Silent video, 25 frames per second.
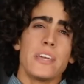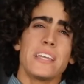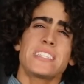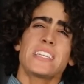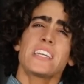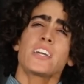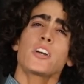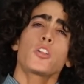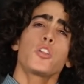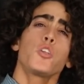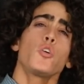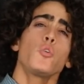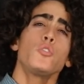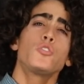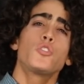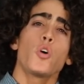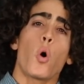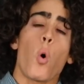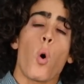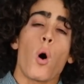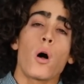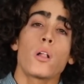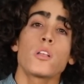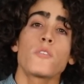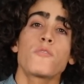This includes
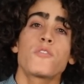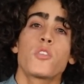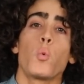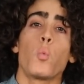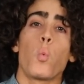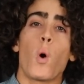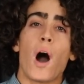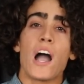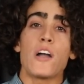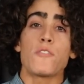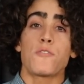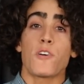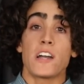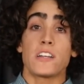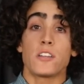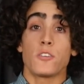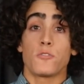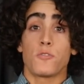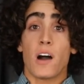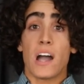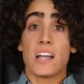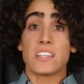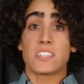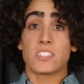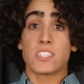all of the Wi-Fi
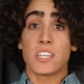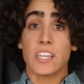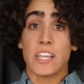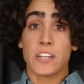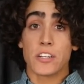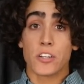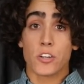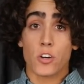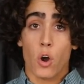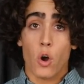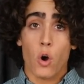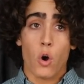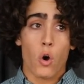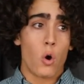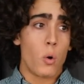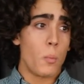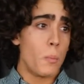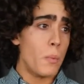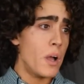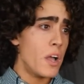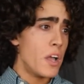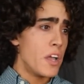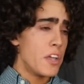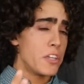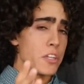devices in your
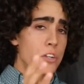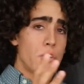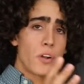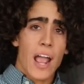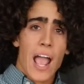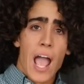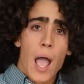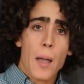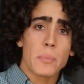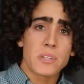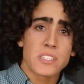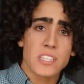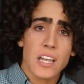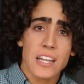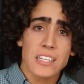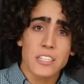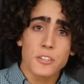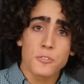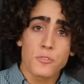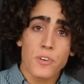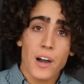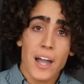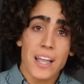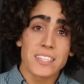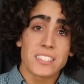home. Your Amazon
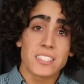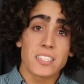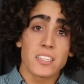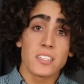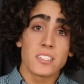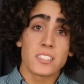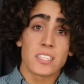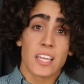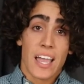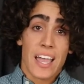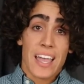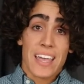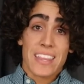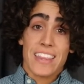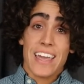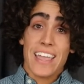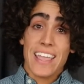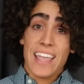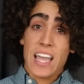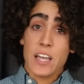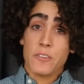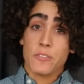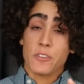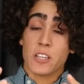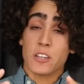devices,
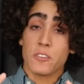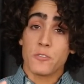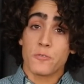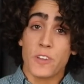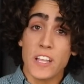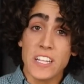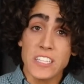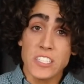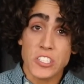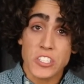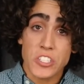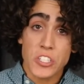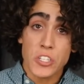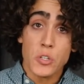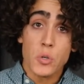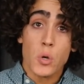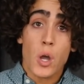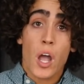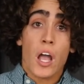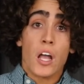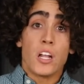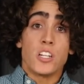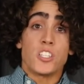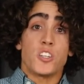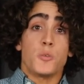they have convinced
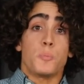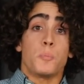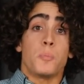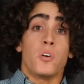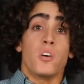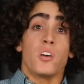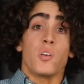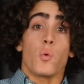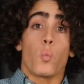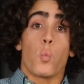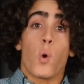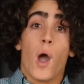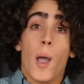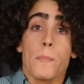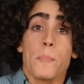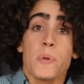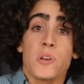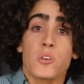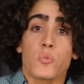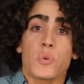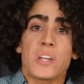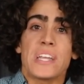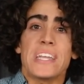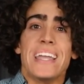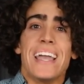you to put
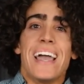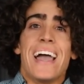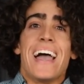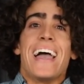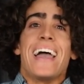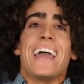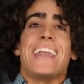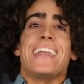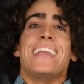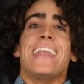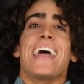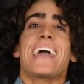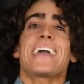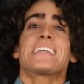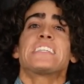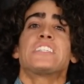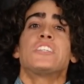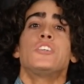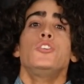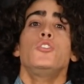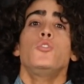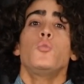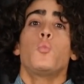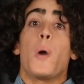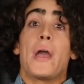weaponry next
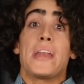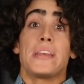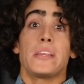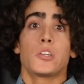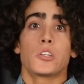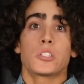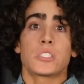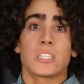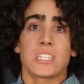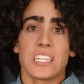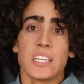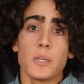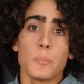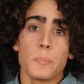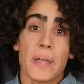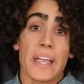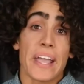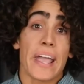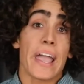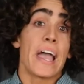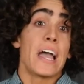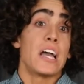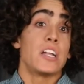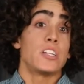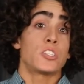to you when you're
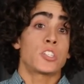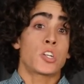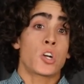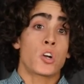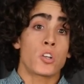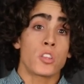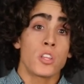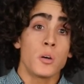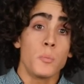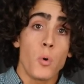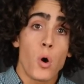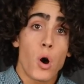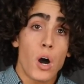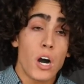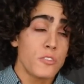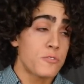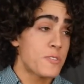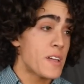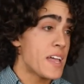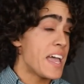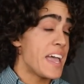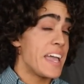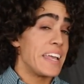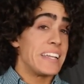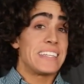sleeping. Turn them
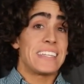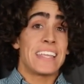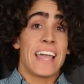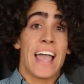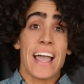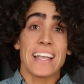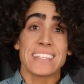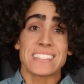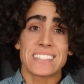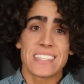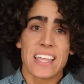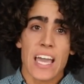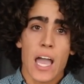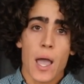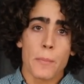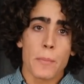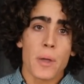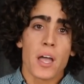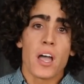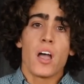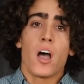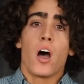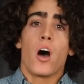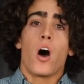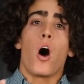off, test
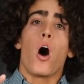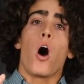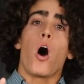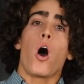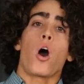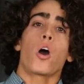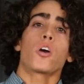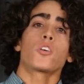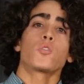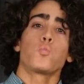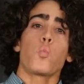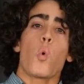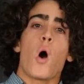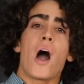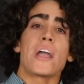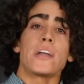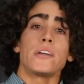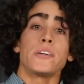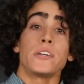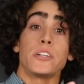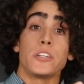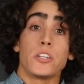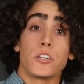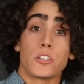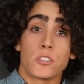them,
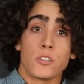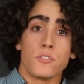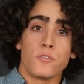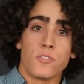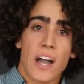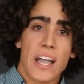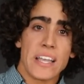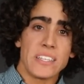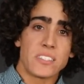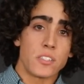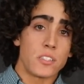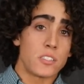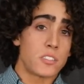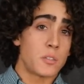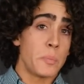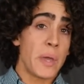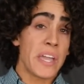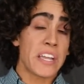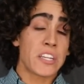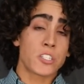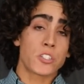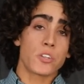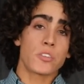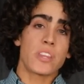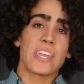hardwire your devices.
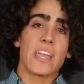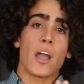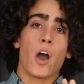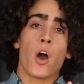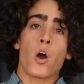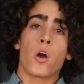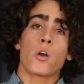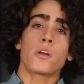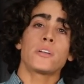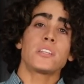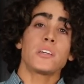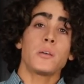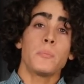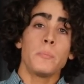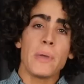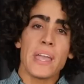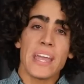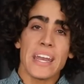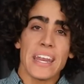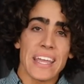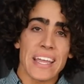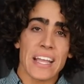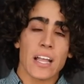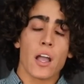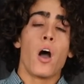Make sure they aren't
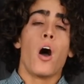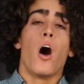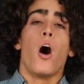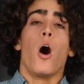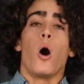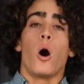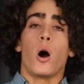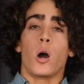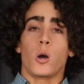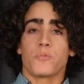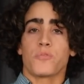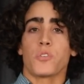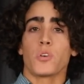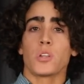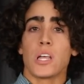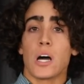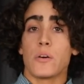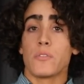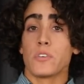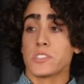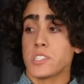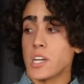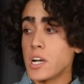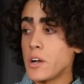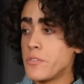emitting harmful
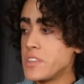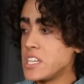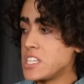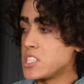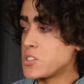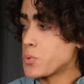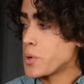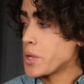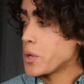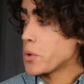levels of these